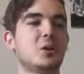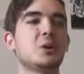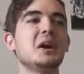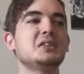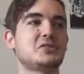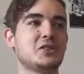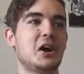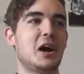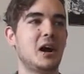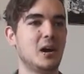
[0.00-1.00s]
Great
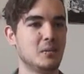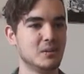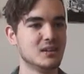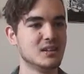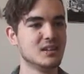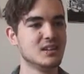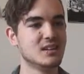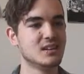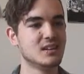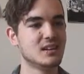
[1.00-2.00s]
job!
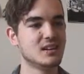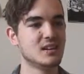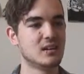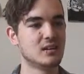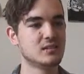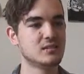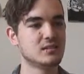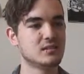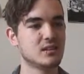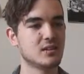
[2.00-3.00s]
Oh,
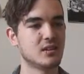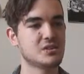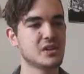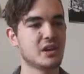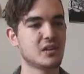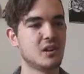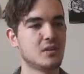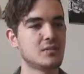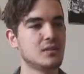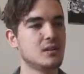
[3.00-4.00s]
go on, shake it
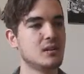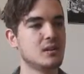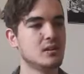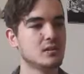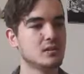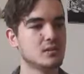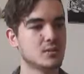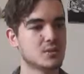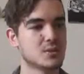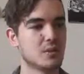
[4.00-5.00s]
off. So
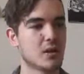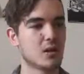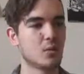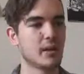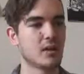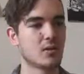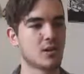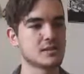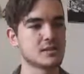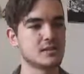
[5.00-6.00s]
we're just going to make our way
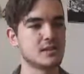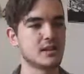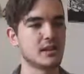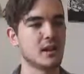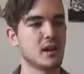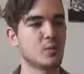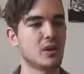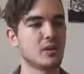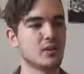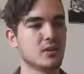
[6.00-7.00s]
across the deadly
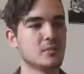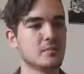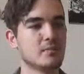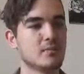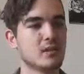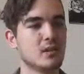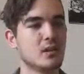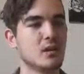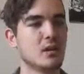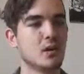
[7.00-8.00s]
highway here.
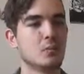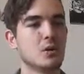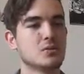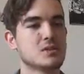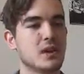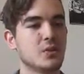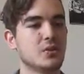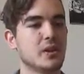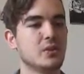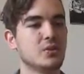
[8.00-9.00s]
Got our motorcycle
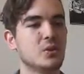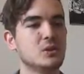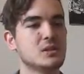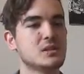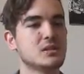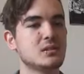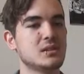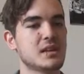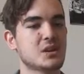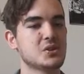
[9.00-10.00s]
that you'll notice
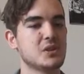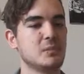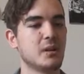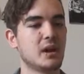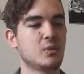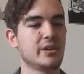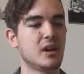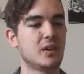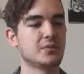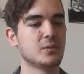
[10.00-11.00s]
is actually the bike we
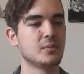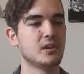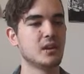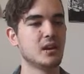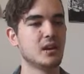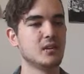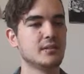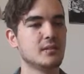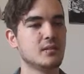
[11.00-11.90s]
got from the